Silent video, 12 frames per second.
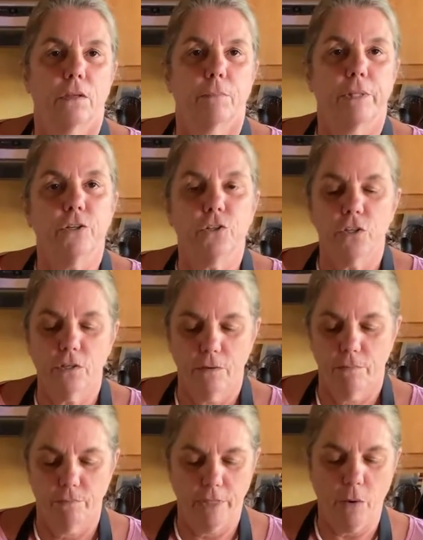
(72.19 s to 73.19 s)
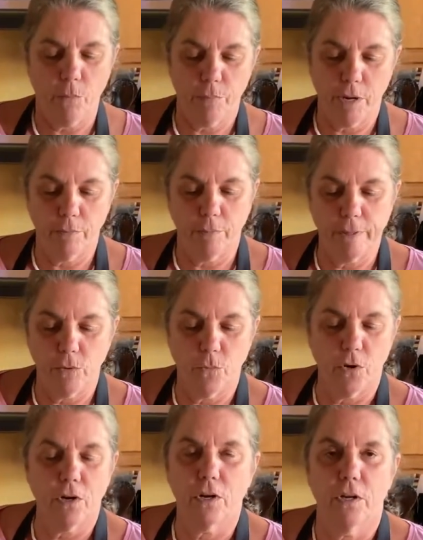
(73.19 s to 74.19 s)
blender, that would probably
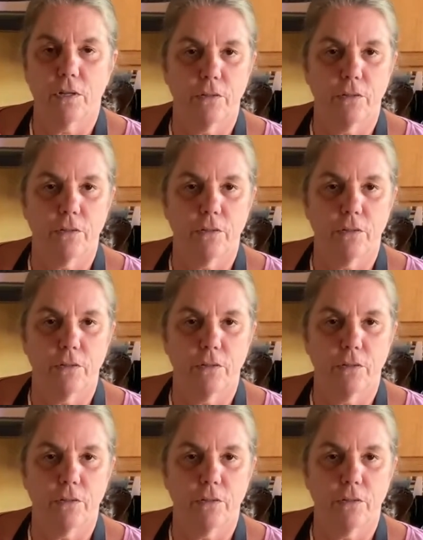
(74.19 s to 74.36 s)
work.